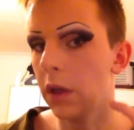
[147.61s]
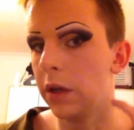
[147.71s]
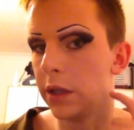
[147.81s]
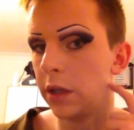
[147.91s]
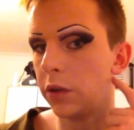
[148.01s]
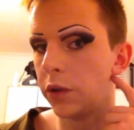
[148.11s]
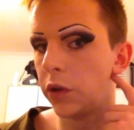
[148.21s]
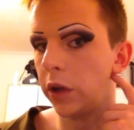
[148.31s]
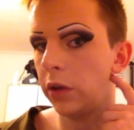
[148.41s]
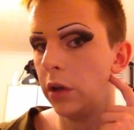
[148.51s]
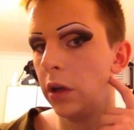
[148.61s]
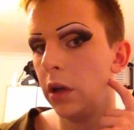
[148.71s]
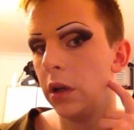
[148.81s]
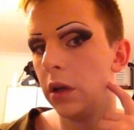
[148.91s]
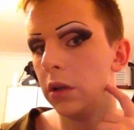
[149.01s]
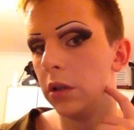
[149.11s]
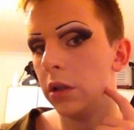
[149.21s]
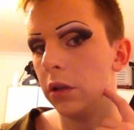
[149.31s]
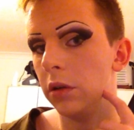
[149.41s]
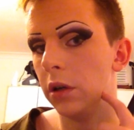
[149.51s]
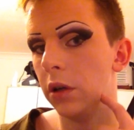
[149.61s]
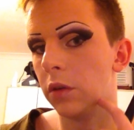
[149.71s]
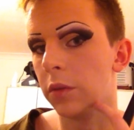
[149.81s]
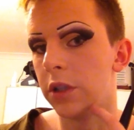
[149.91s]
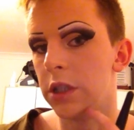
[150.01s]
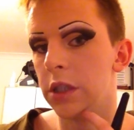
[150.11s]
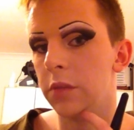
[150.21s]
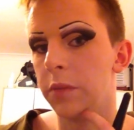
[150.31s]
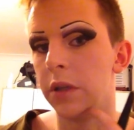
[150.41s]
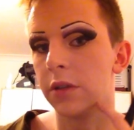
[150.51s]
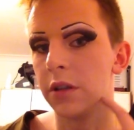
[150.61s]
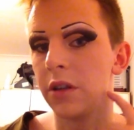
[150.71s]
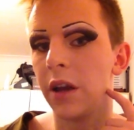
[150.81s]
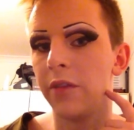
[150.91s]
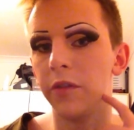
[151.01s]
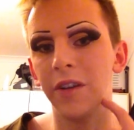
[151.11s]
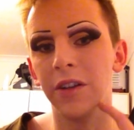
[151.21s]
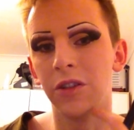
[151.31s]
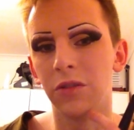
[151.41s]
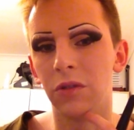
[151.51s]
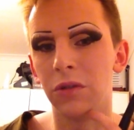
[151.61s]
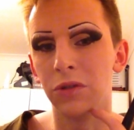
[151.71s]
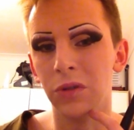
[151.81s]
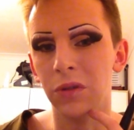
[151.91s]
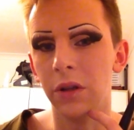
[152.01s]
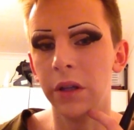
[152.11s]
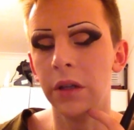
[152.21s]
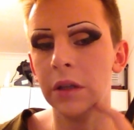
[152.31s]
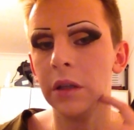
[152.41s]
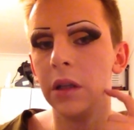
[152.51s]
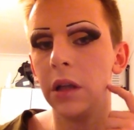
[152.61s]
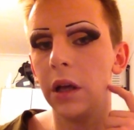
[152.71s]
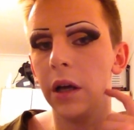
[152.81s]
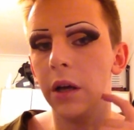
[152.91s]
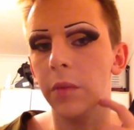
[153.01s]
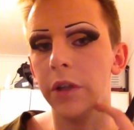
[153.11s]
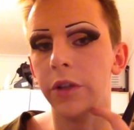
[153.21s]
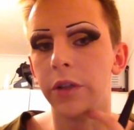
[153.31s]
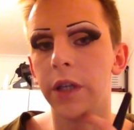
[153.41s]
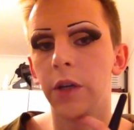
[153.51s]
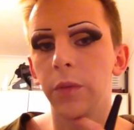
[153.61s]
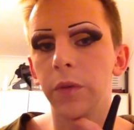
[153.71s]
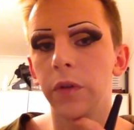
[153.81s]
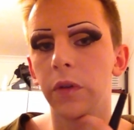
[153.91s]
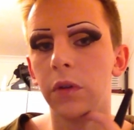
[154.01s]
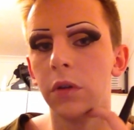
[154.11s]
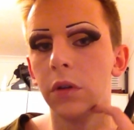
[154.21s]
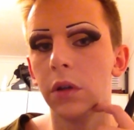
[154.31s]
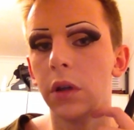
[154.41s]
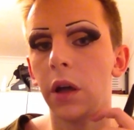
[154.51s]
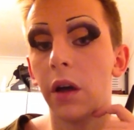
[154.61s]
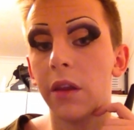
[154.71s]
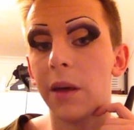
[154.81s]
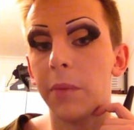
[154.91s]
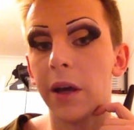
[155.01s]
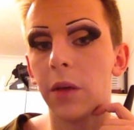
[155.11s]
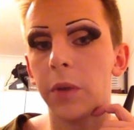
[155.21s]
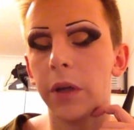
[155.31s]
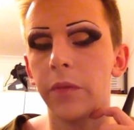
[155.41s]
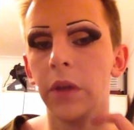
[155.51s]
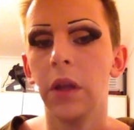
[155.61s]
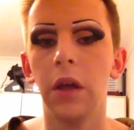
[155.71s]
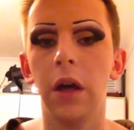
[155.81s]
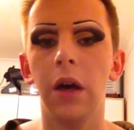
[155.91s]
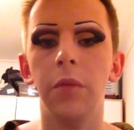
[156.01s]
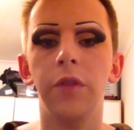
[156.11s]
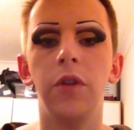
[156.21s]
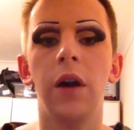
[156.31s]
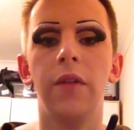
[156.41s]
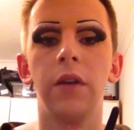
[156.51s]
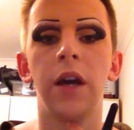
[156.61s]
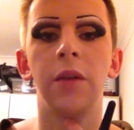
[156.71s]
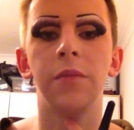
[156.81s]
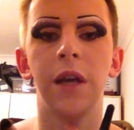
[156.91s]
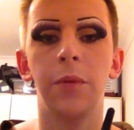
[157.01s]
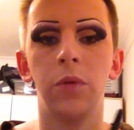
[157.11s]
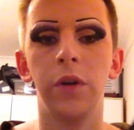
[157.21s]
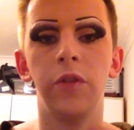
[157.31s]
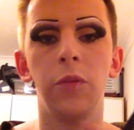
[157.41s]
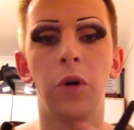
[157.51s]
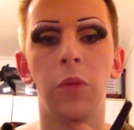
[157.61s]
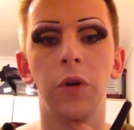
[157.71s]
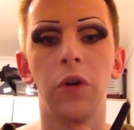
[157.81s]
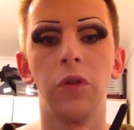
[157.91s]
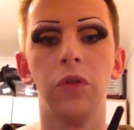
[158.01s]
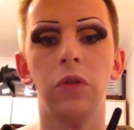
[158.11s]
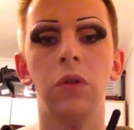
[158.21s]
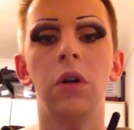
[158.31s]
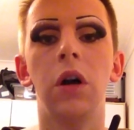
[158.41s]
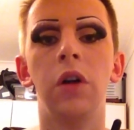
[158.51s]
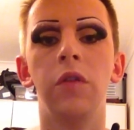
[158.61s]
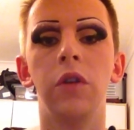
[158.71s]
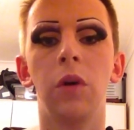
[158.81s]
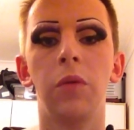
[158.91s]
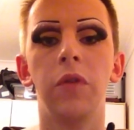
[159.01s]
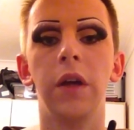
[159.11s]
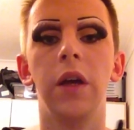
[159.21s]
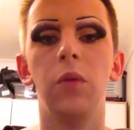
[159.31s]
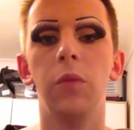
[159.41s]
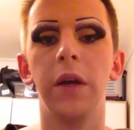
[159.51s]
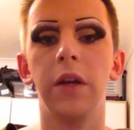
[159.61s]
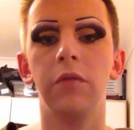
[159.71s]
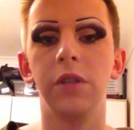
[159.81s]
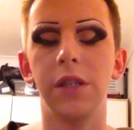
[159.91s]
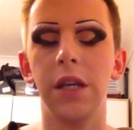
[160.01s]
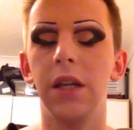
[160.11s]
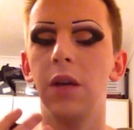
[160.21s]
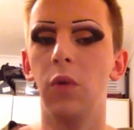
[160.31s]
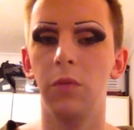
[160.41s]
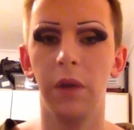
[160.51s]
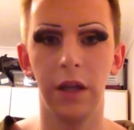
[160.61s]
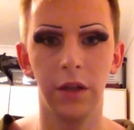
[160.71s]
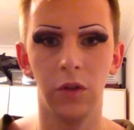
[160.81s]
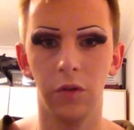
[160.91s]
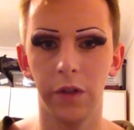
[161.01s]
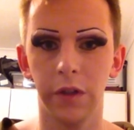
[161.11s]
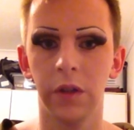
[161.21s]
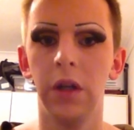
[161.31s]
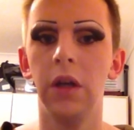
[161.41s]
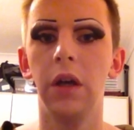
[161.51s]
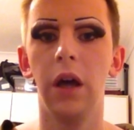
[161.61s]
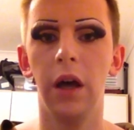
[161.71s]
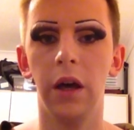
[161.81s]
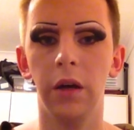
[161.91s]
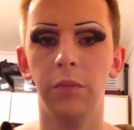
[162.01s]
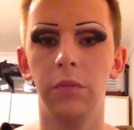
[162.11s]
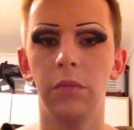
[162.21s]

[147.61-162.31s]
and then I also do along my chin because I don't have a very strong jawline. It just helps cut that back a bit. If you have an Adam's apple, if you pop a contour over the top of it, it will make it recede. It won't make it as obvious. I